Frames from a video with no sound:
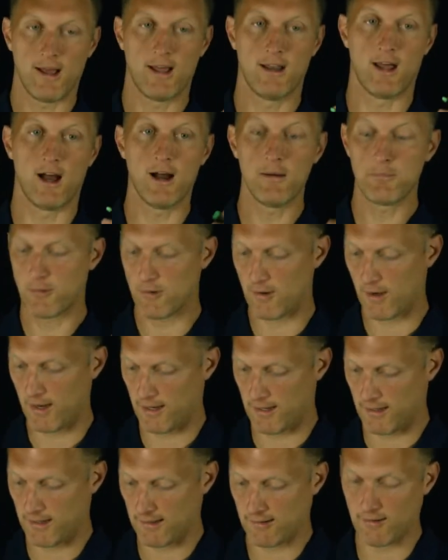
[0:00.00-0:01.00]
an
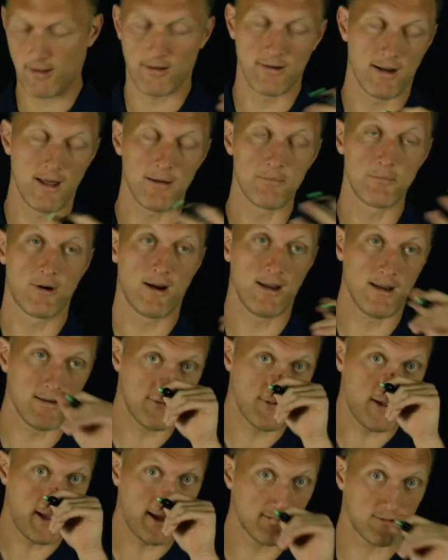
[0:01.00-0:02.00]
upgrade. It's called an upgrade
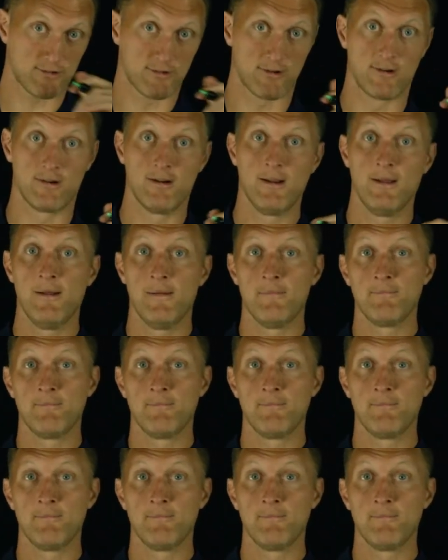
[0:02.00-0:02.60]
advisor.